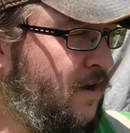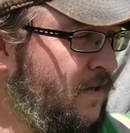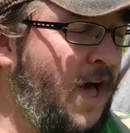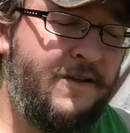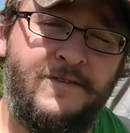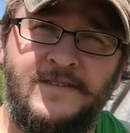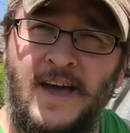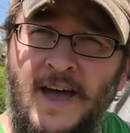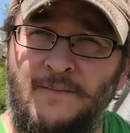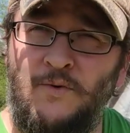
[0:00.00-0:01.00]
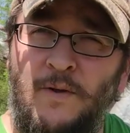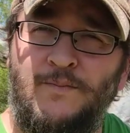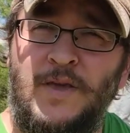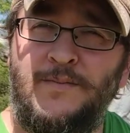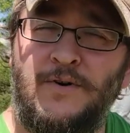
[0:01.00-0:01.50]
A lot of the time when
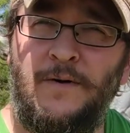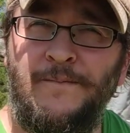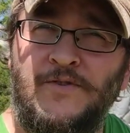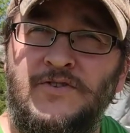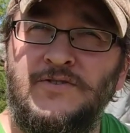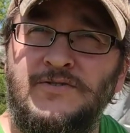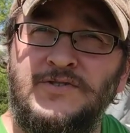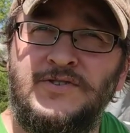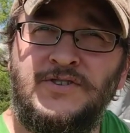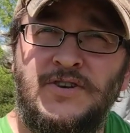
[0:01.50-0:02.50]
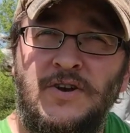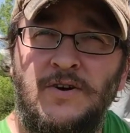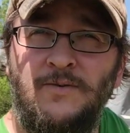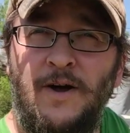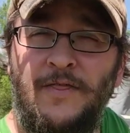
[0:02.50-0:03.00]
people use
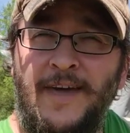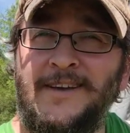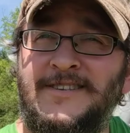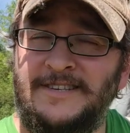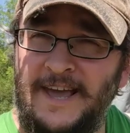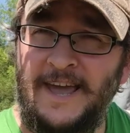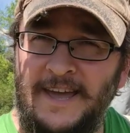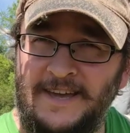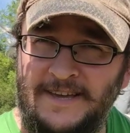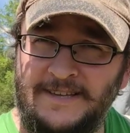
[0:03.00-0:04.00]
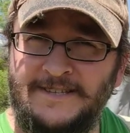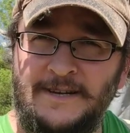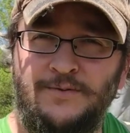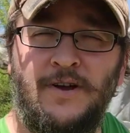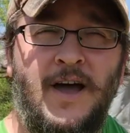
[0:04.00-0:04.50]
what they say is
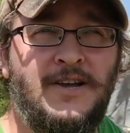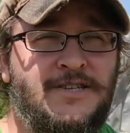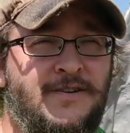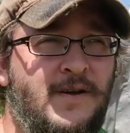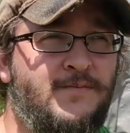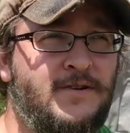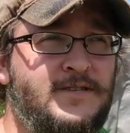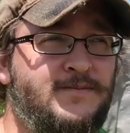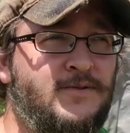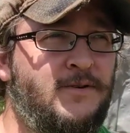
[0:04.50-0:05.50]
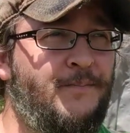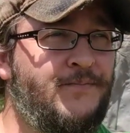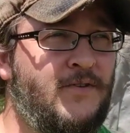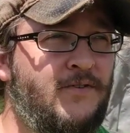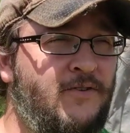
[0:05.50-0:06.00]
the precautionary principle
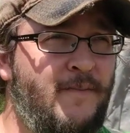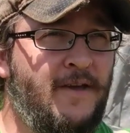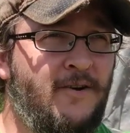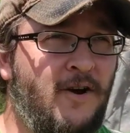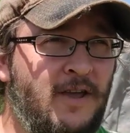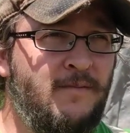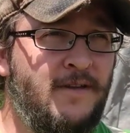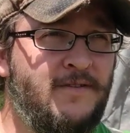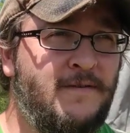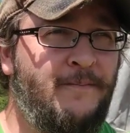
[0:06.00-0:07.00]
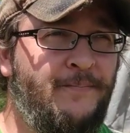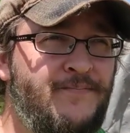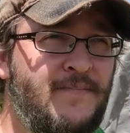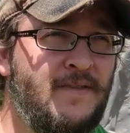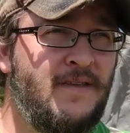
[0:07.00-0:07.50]
to make an argument,
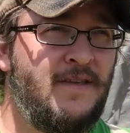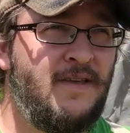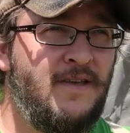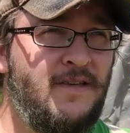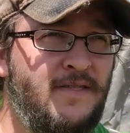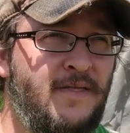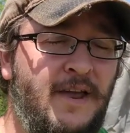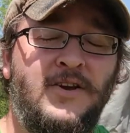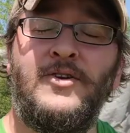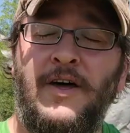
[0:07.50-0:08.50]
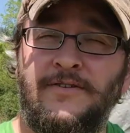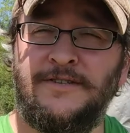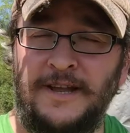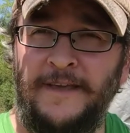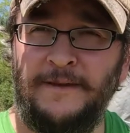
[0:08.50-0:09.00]
they don't
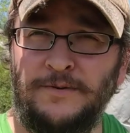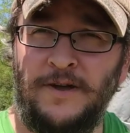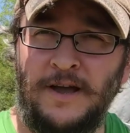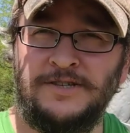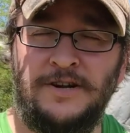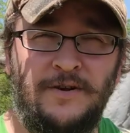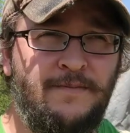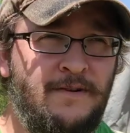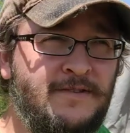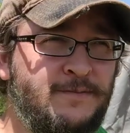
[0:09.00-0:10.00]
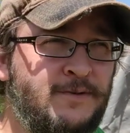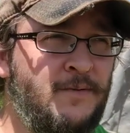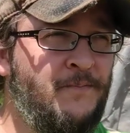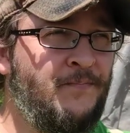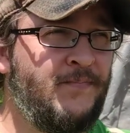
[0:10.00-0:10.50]
understand the precautionary
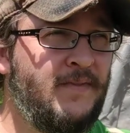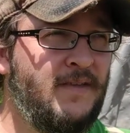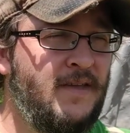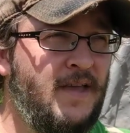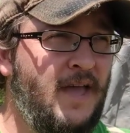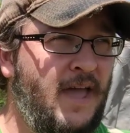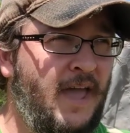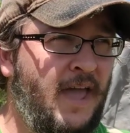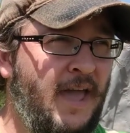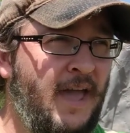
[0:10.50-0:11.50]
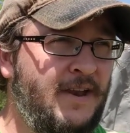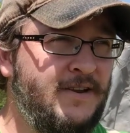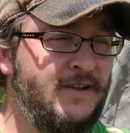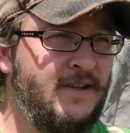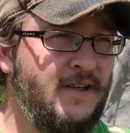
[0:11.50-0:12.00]
principle
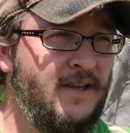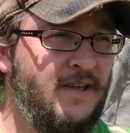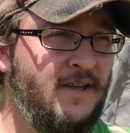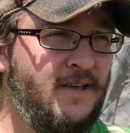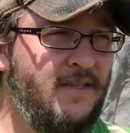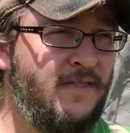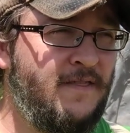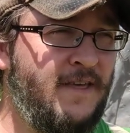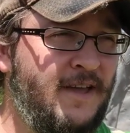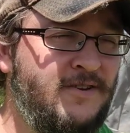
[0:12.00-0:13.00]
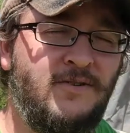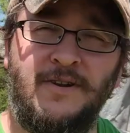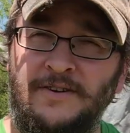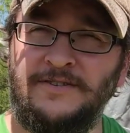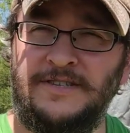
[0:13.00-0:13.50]
and they don't
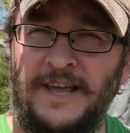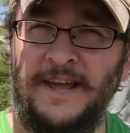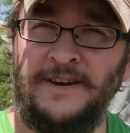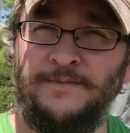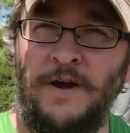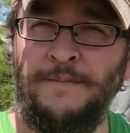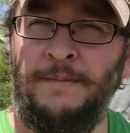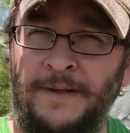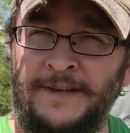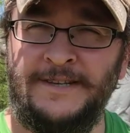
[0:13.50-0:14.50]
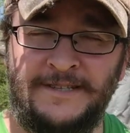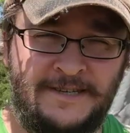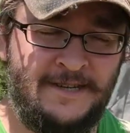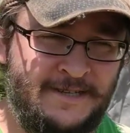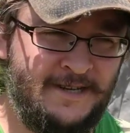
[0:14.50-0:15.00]
understand probability
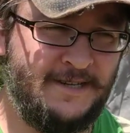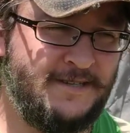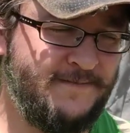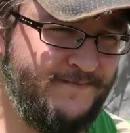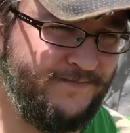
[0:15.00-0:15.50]
statistics.